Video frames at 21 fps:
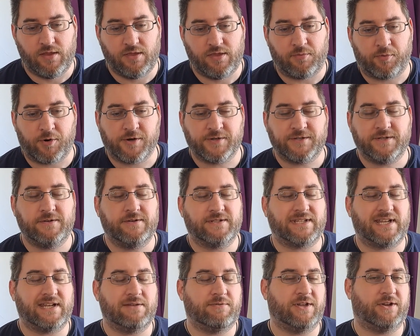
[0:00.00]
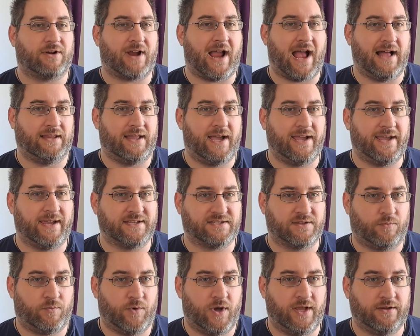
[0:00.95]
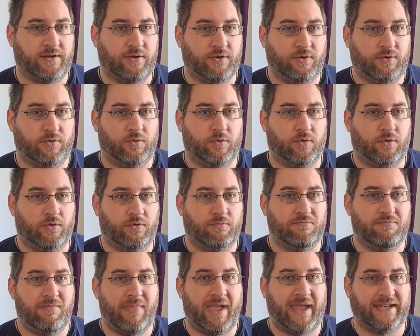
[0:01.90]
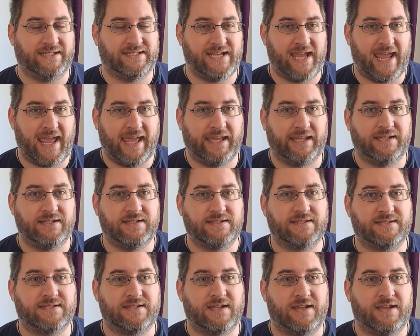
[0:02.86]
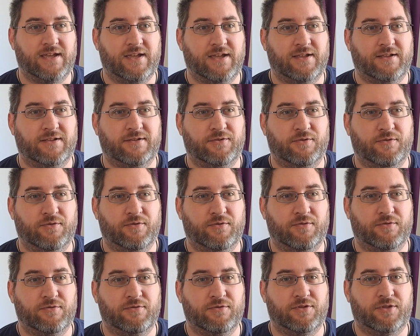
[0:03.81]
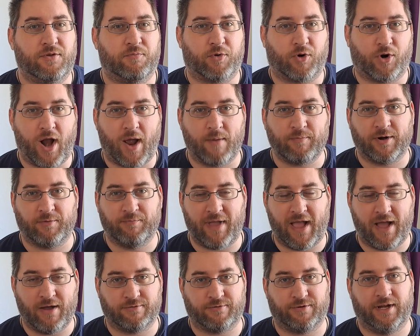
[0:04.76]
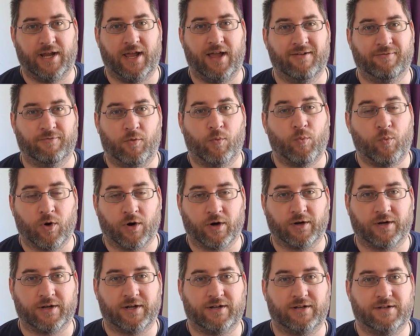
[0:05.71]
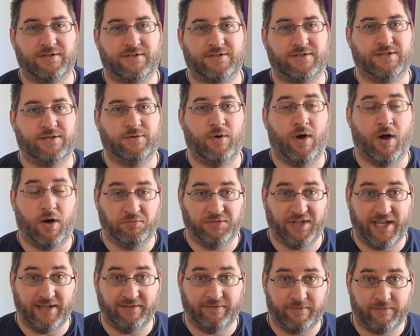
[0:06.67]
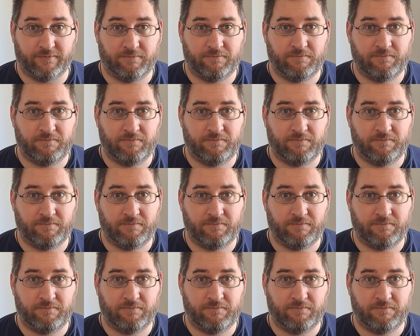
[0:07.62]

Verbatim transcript: The person who's going to be your ally is the one who maintains the proper boundary of work to home life.